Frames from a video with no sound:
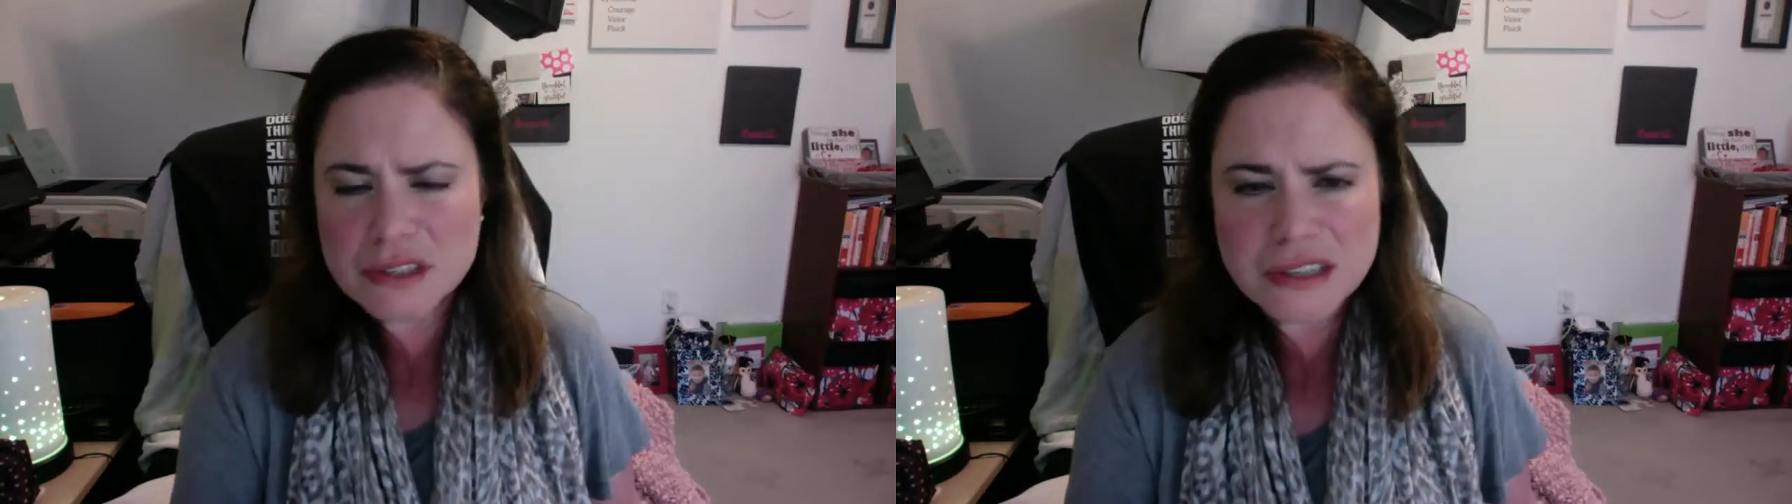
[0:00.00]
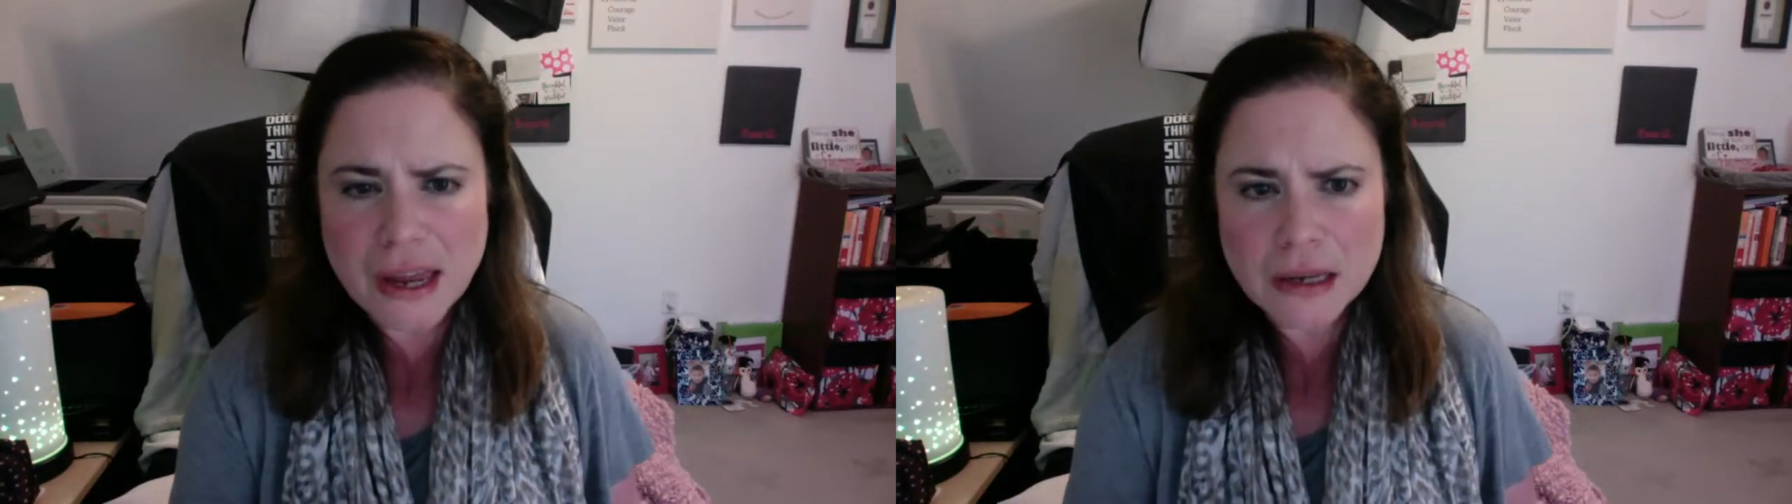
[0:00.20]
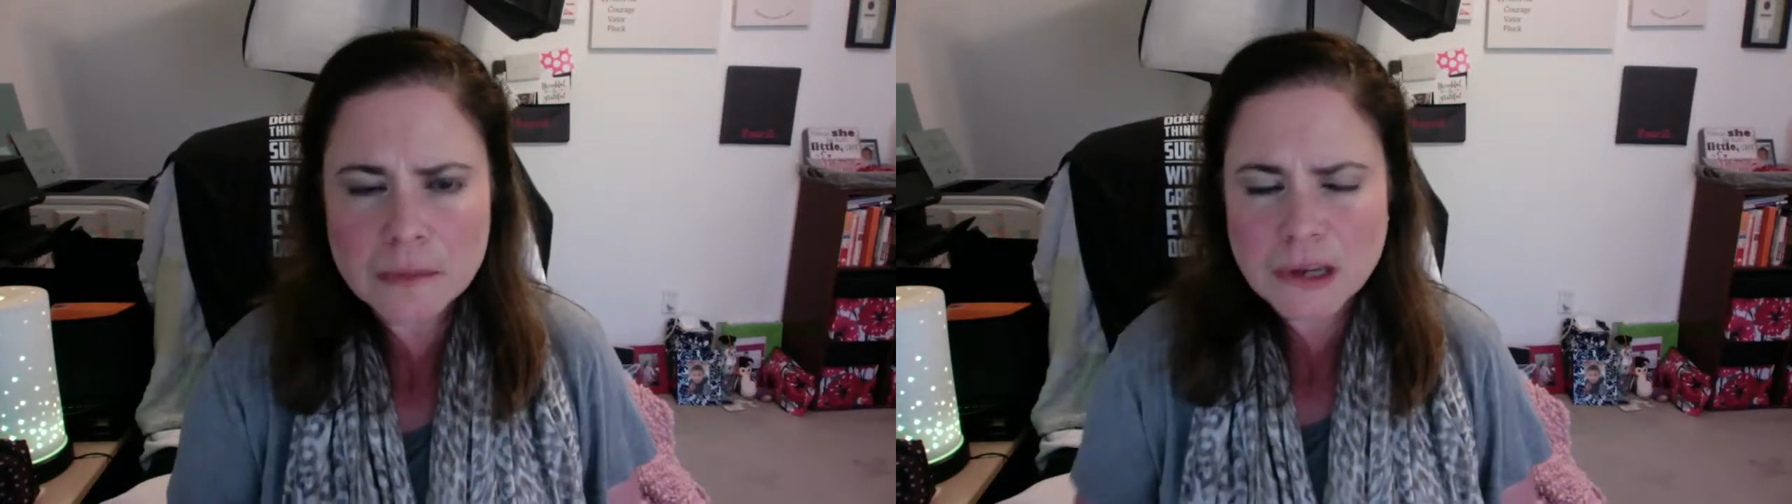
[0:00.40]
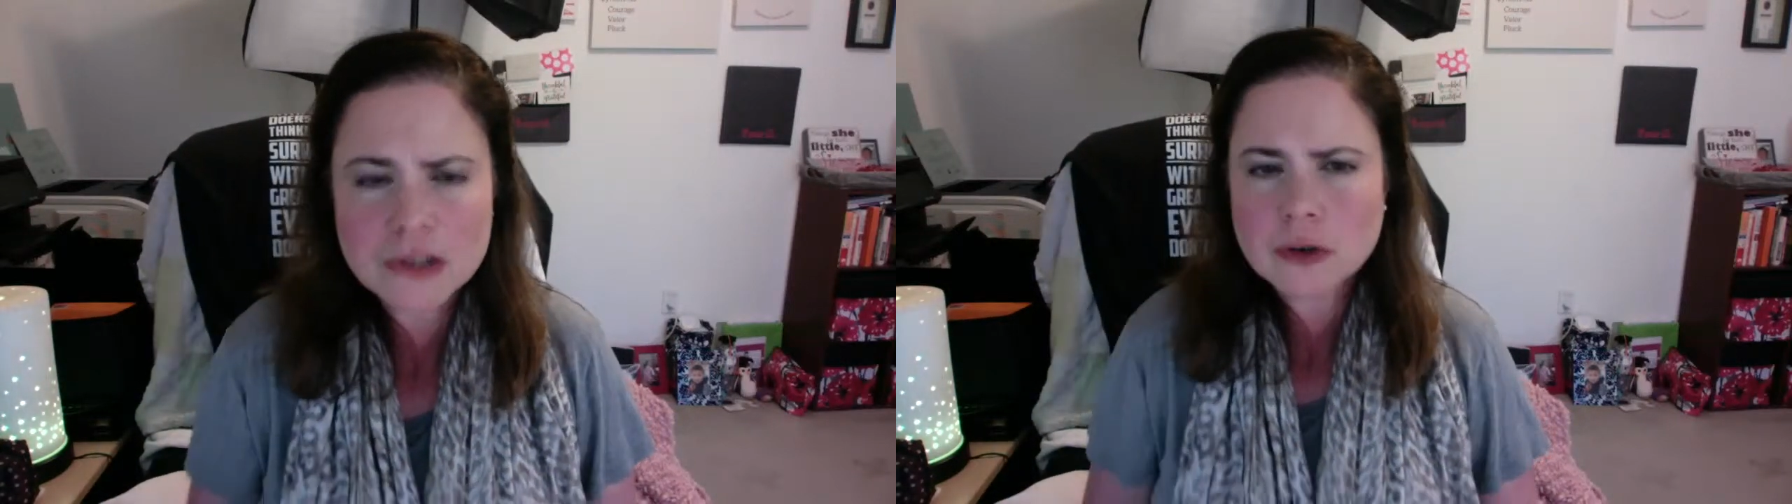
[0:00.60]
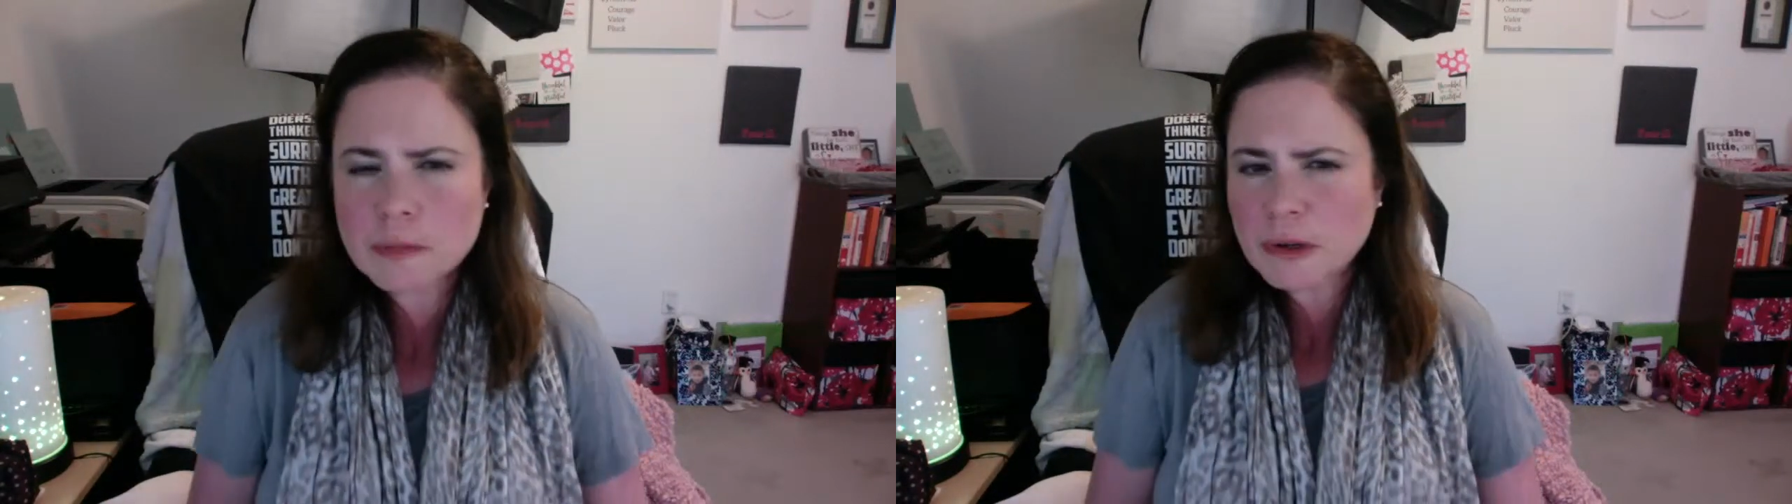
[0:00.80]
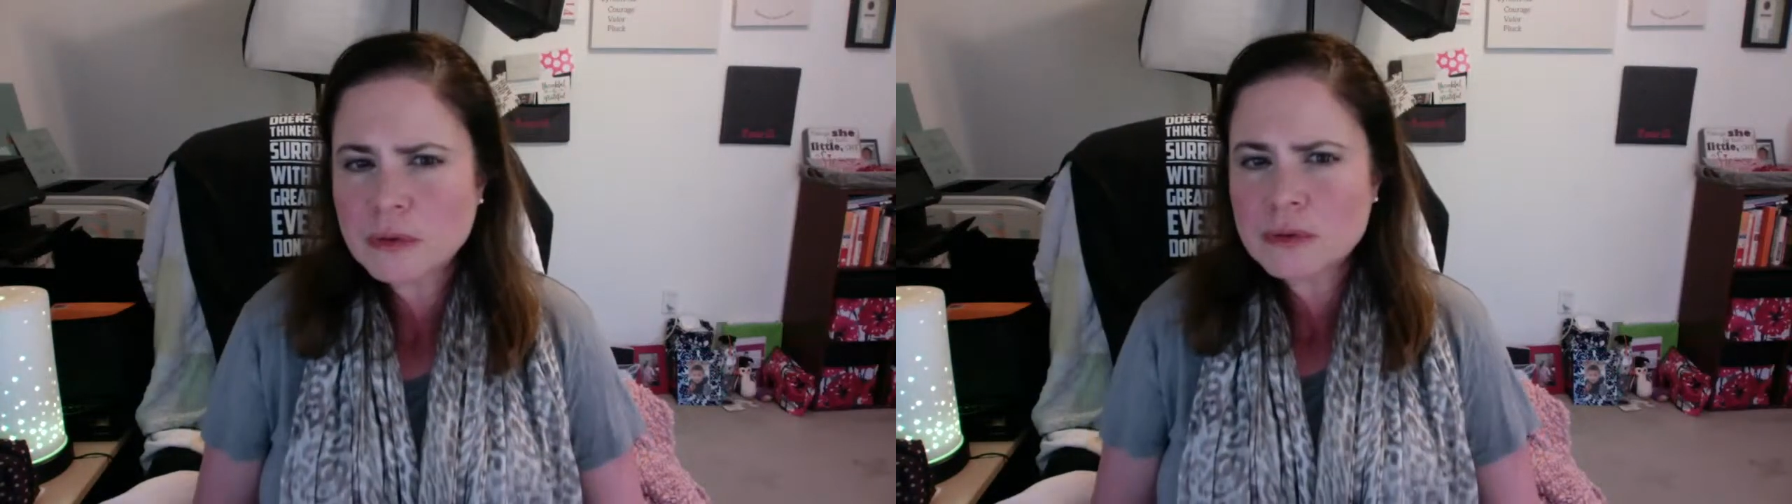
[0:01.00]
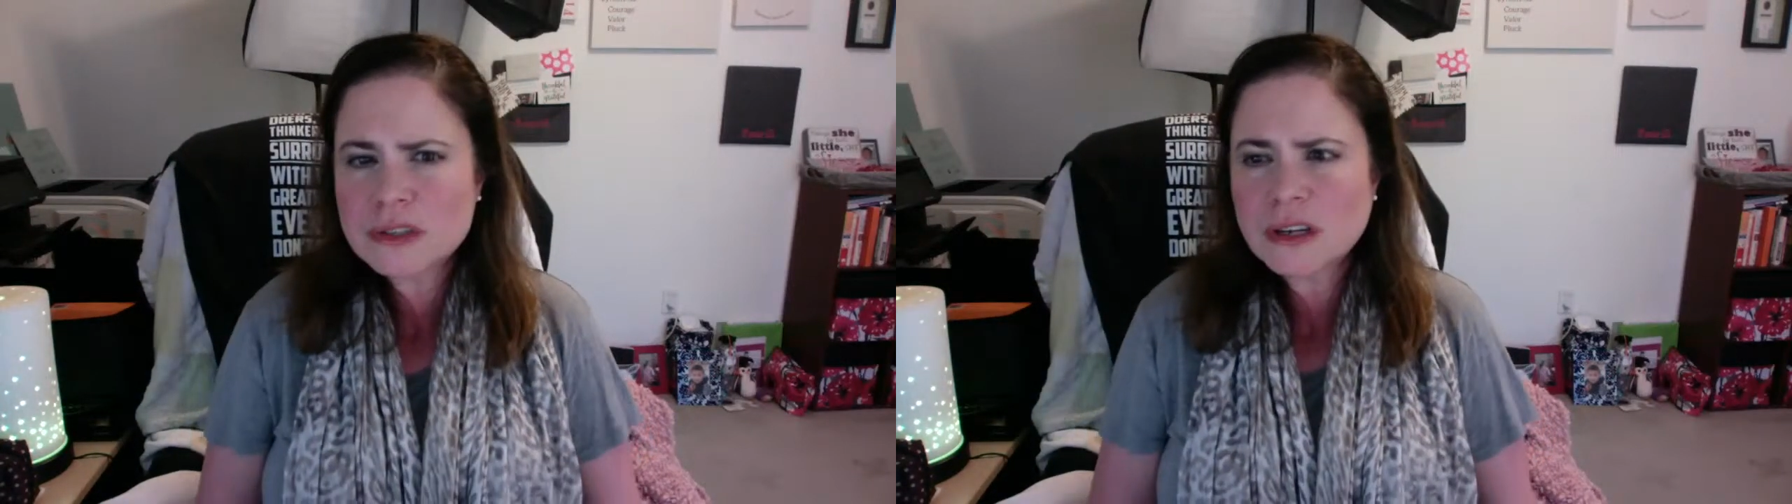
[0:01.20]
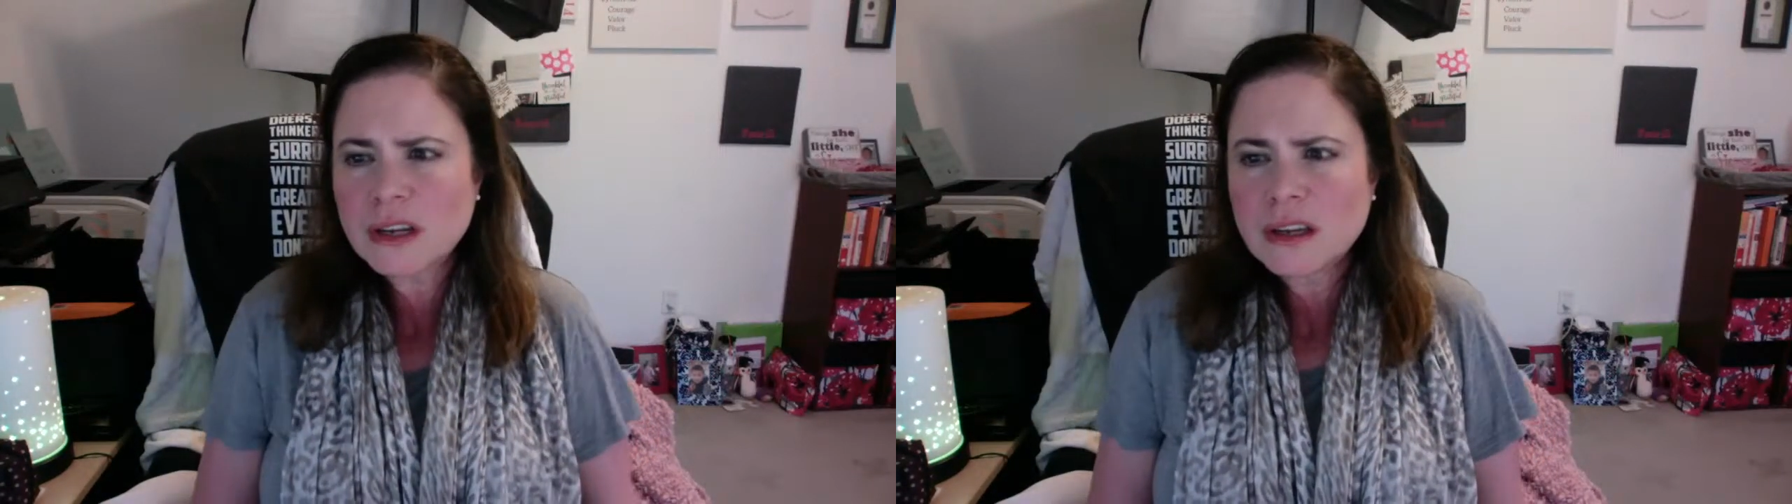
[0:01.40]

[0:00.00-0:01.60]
static picture post